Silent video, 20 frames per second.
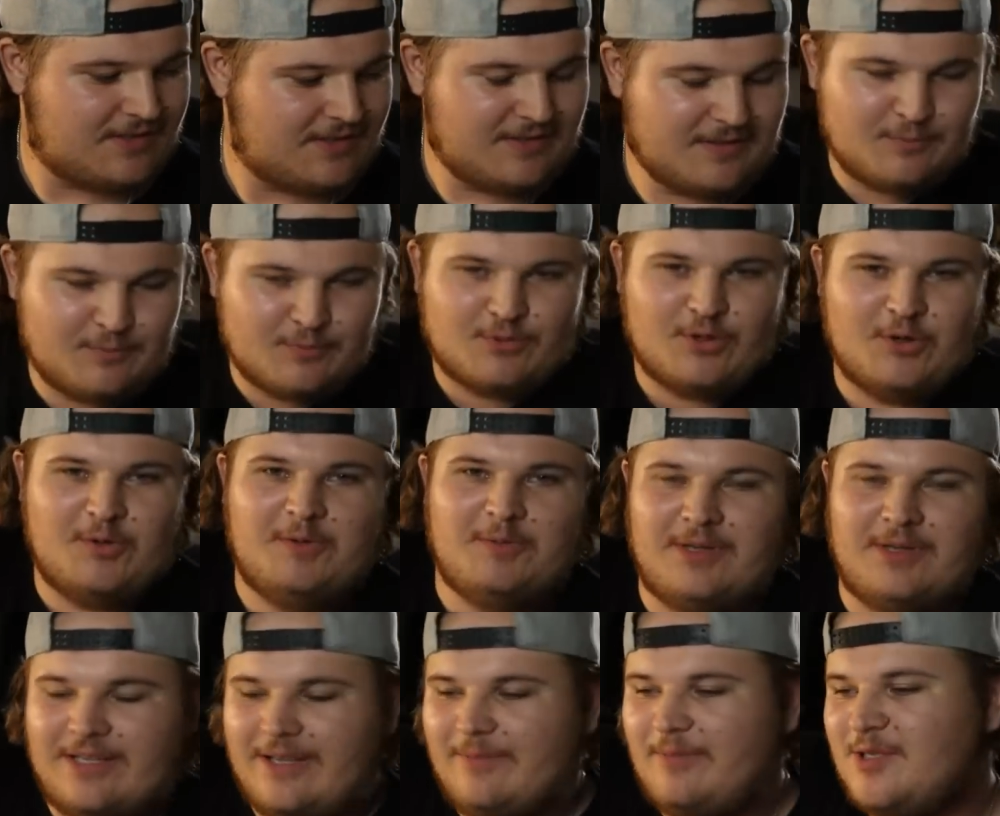Probably
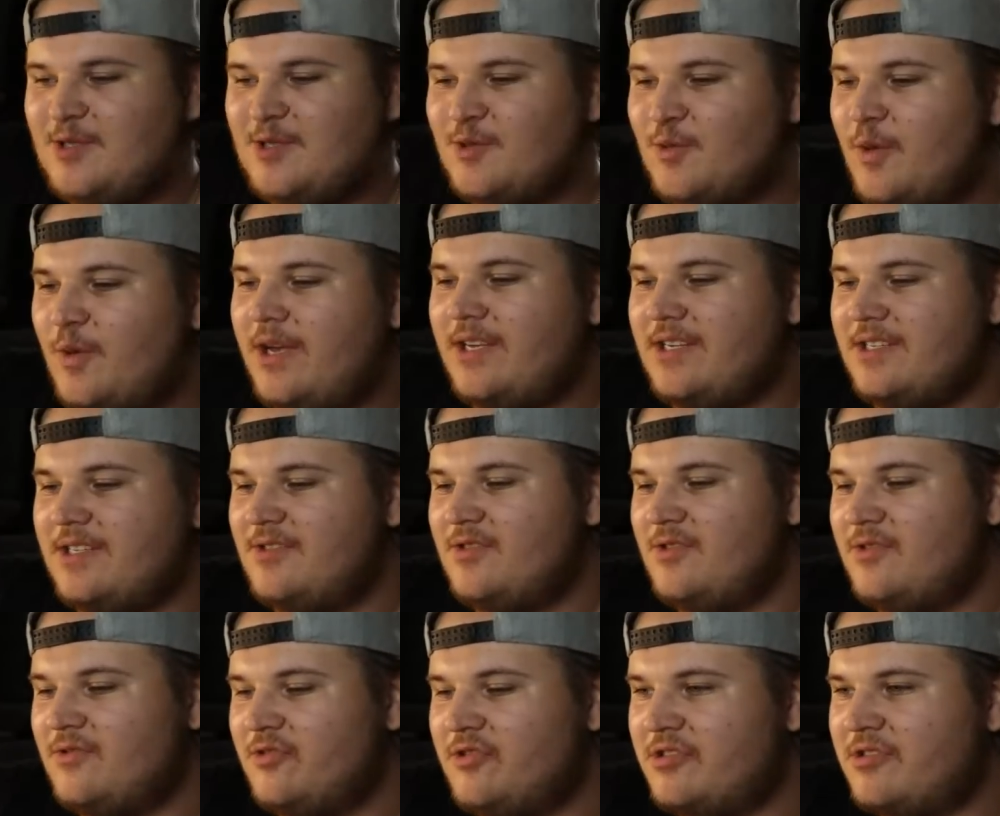the best way is
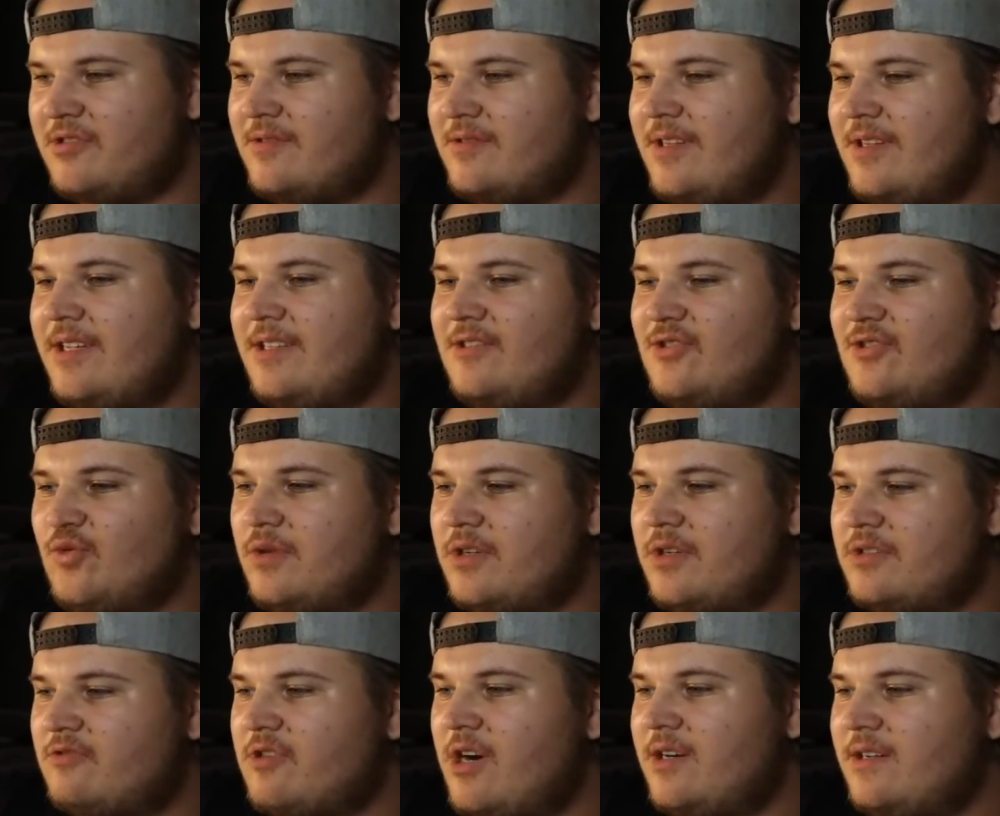you just get super
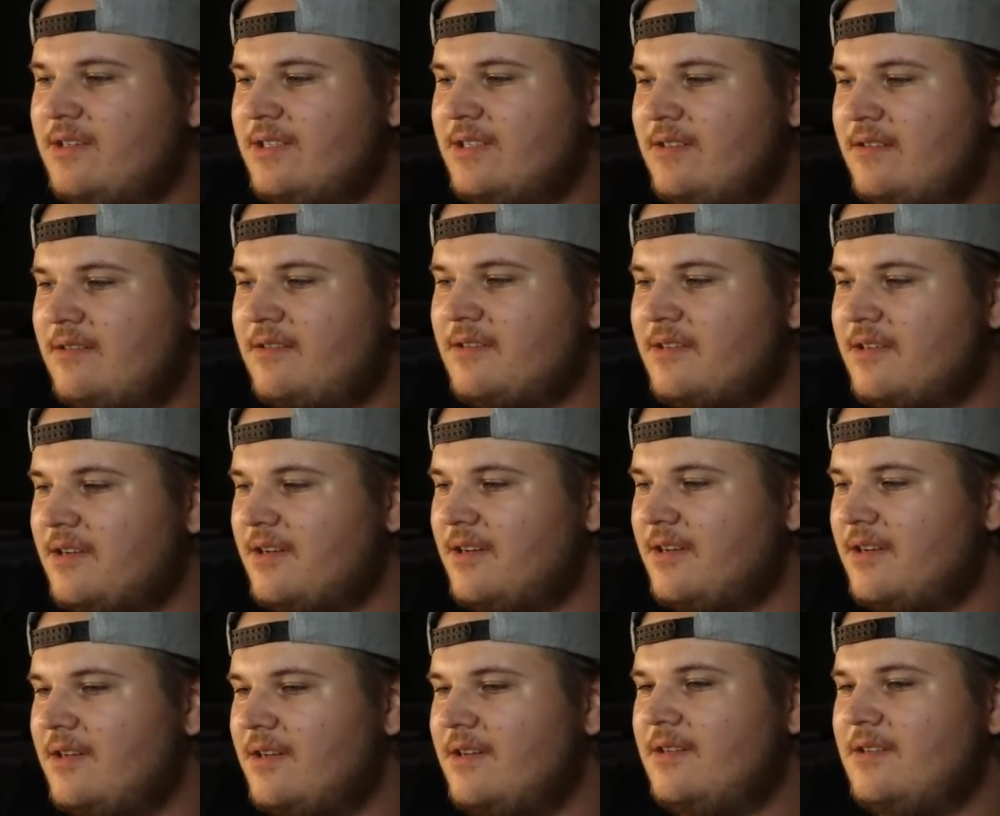drunk and
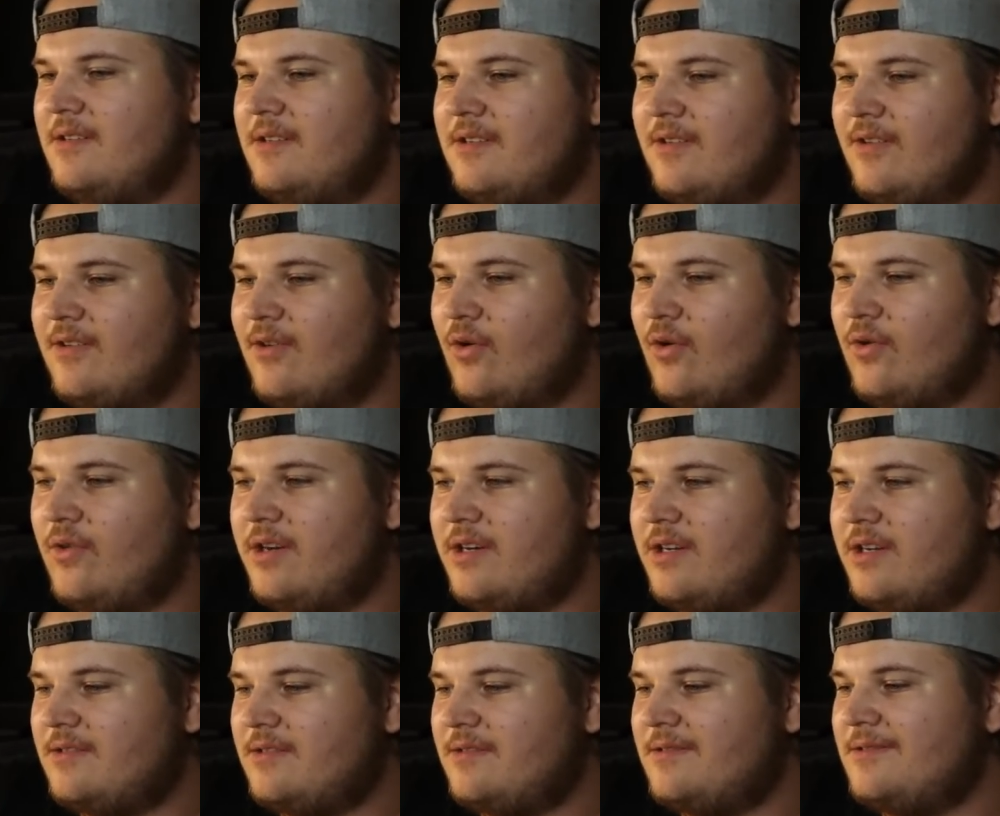go there
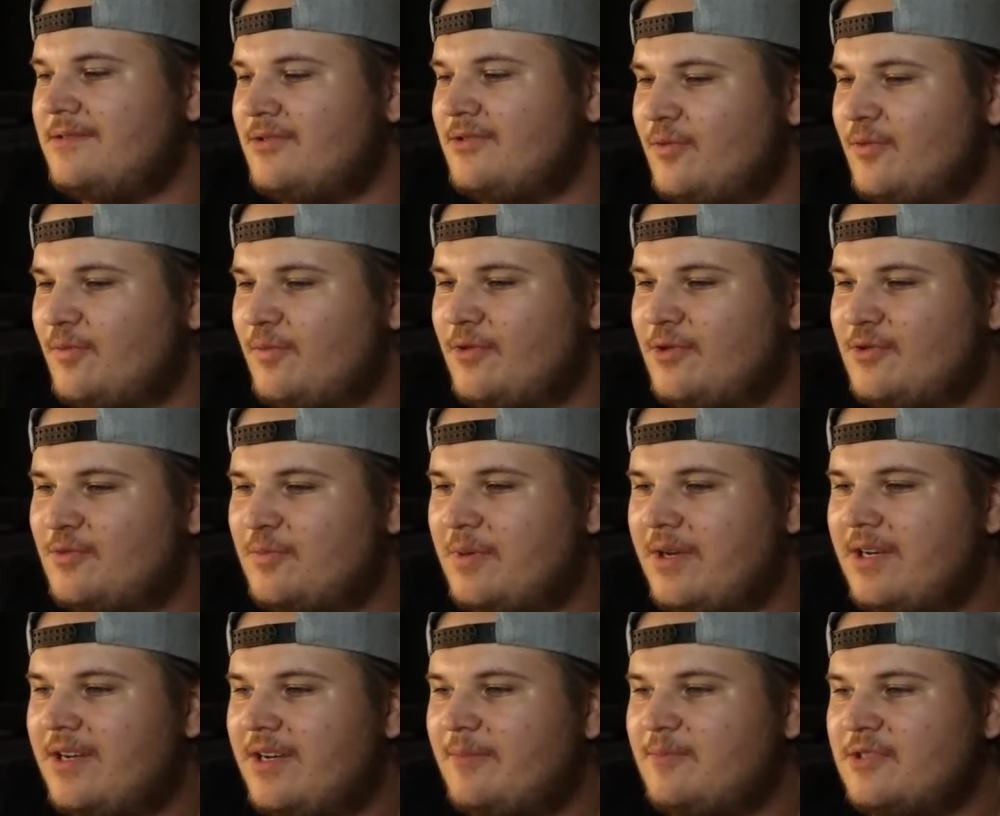to
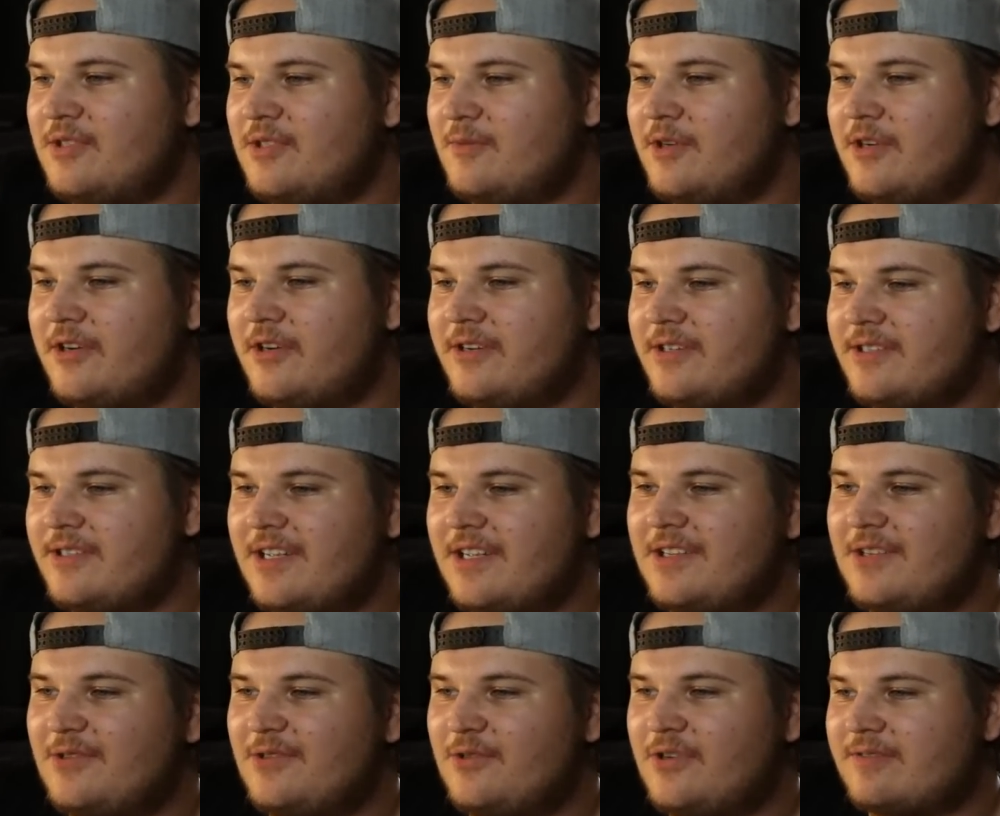pick up some girls that
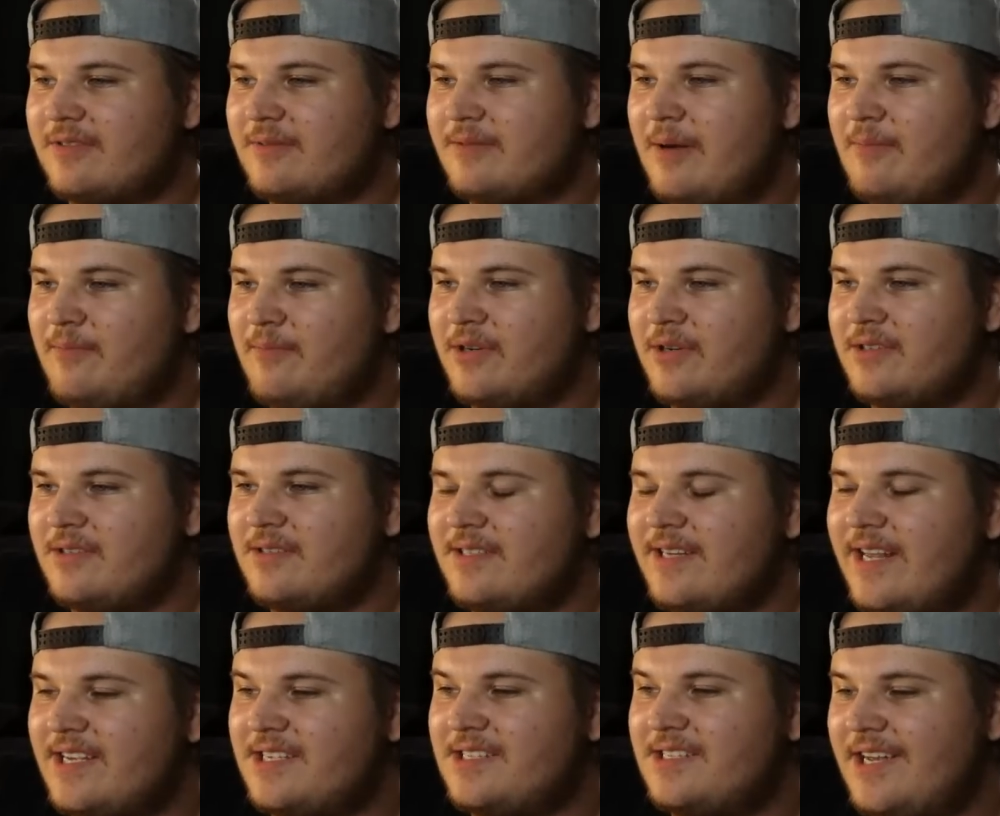you don't remember
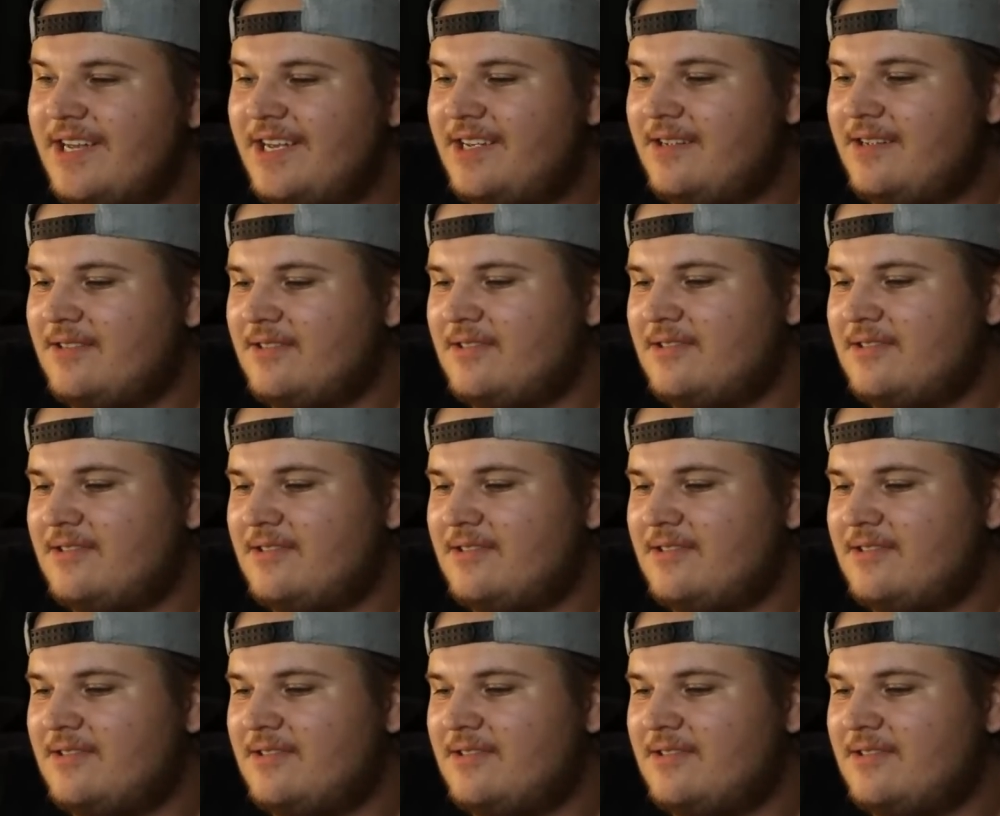next day.